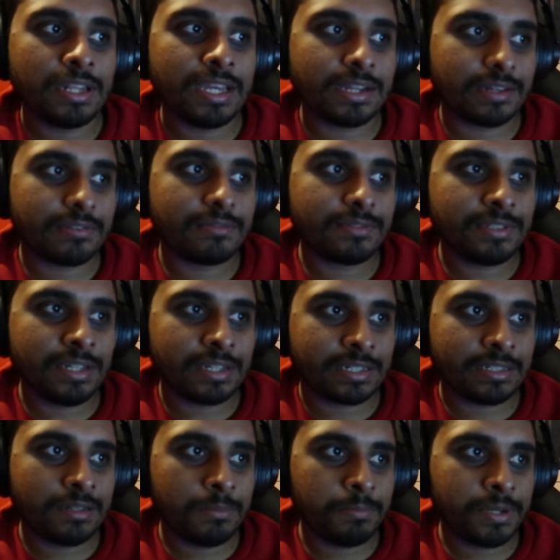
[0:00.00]
like
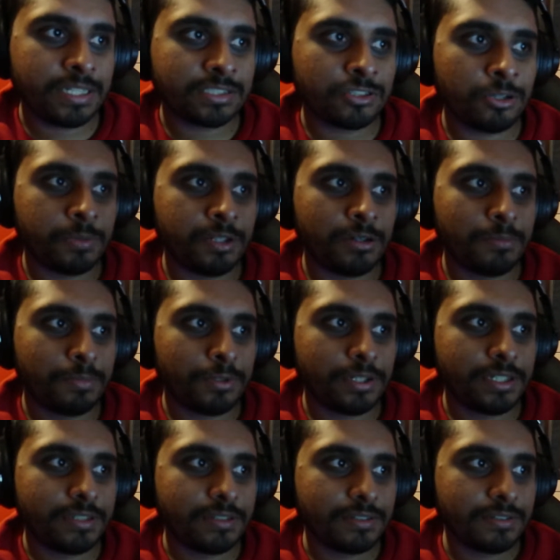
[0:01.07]
that the umpire's got to be on point?